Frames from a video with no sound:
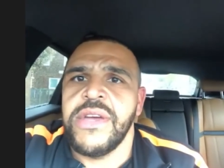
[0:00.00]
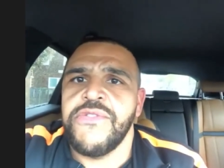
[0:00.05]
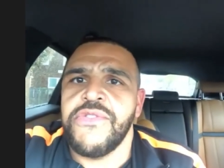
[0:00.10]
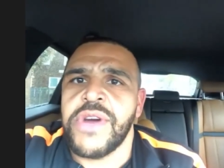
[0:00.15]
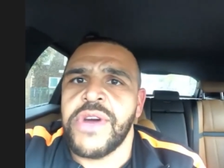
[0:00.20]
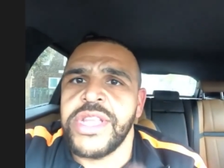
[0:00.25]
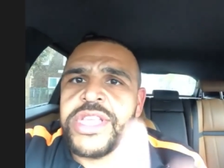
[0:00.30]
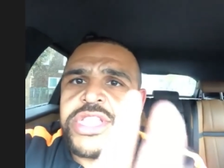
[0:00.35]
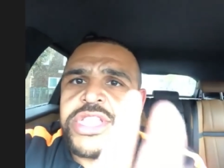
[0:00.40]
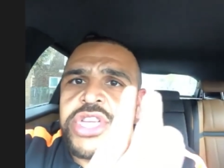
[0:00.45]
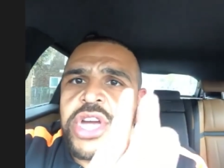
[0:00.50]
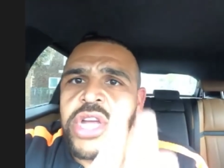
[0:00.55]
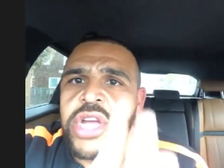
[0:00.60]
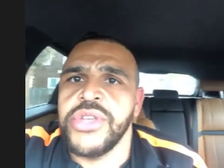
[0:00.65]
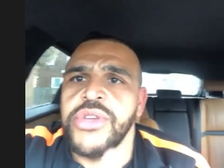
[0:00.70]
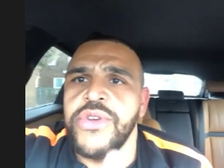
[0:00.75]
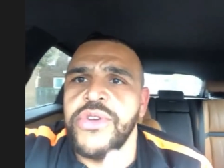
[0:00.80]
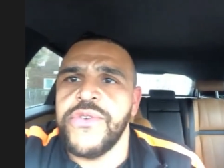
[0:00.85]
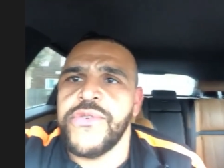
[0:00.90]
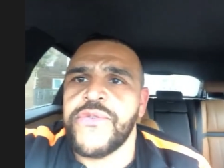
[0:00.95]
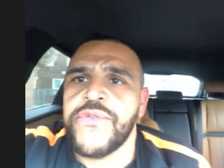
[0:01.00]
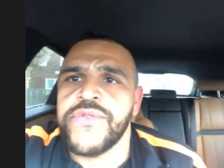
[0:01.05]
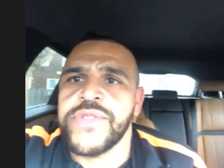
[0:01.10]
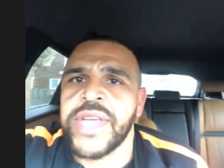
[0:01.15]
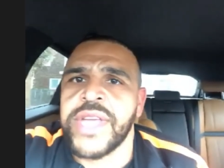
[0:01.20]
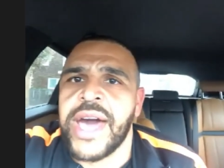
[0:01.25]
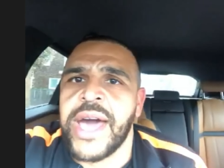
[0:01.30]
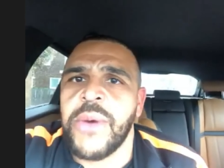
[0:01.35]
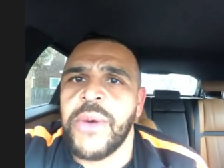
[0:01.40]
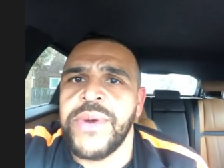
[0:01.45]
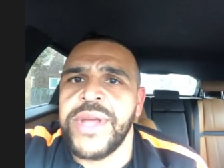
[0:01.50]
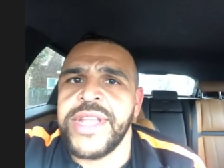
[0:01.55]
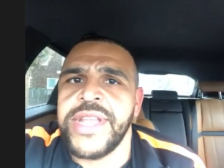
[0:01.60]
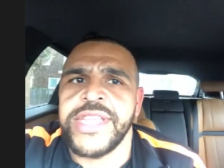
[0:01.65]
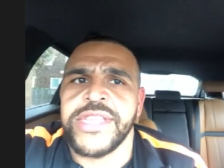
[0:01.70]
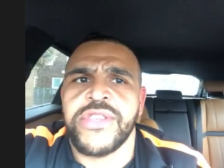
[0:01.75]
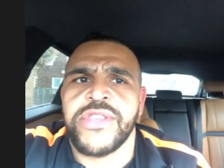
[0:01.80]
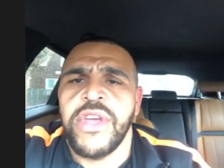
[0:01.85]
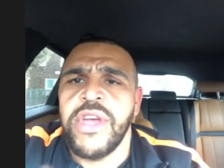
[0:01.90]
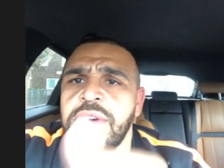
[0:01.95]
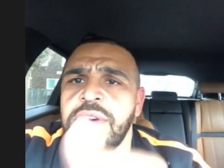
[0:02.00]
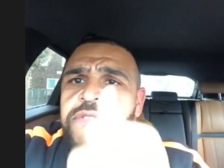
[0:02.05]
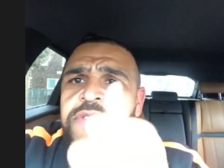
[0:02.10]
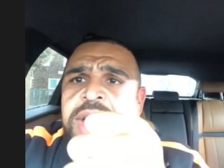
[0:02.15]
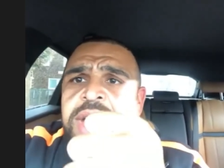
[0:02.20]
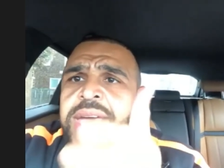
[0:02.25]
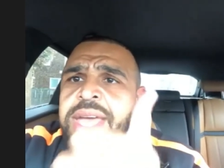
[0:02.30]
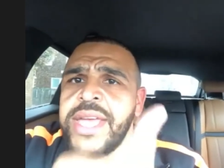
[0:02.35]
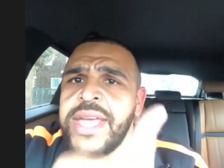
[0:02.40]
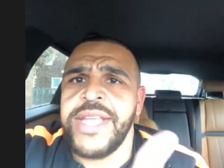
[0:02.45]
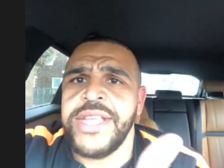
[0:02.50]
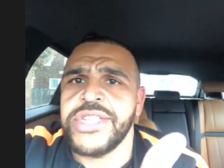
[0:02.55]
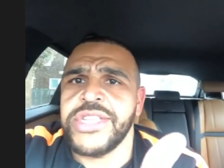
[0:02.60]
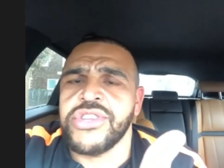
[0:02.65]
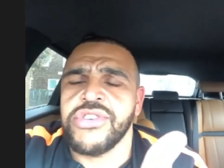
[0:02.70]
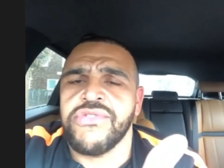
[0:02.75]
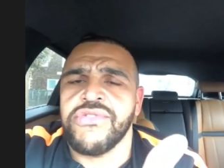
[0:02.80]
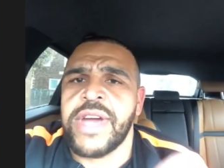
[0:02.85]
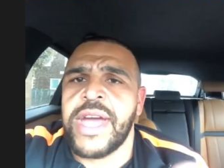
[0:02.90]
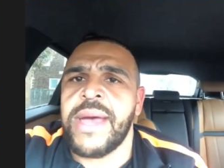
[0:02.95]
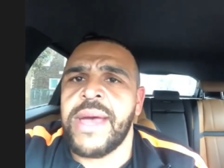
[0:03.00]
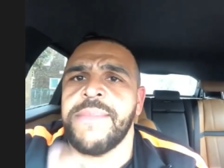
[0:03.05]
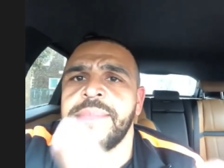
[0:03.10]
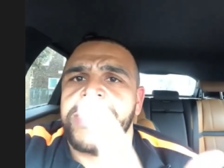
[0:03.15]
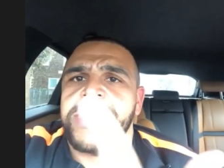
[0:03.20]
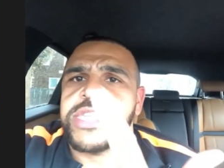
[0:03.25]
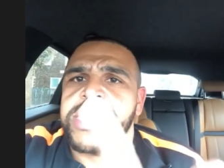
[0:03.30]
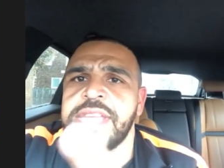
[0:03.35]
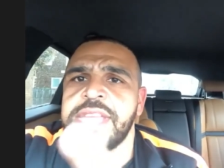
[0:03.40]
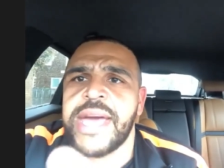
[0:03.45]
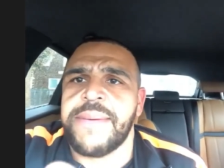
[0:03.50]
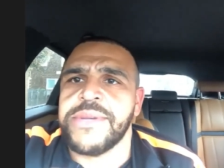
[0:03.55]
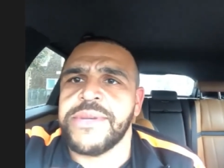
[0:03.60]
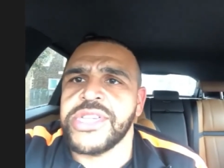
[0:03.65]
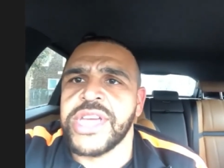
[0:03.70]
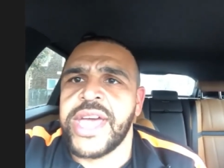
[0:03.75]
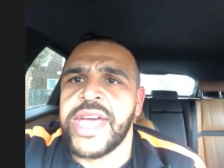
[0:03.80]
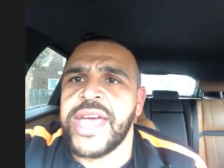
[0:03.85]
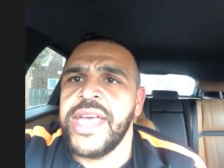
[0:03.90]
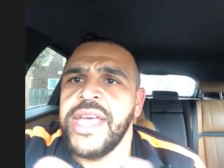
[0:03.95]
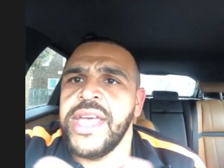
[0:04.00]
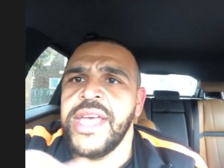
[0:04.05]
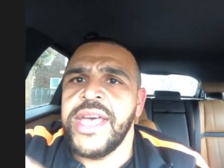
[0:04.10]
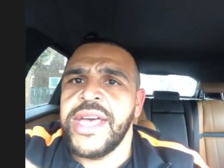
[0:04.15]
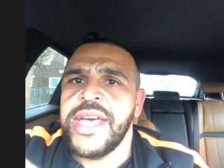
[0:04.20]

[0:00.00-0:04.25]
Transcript: throughout these young youth that I witness via Instagram, Snapchat.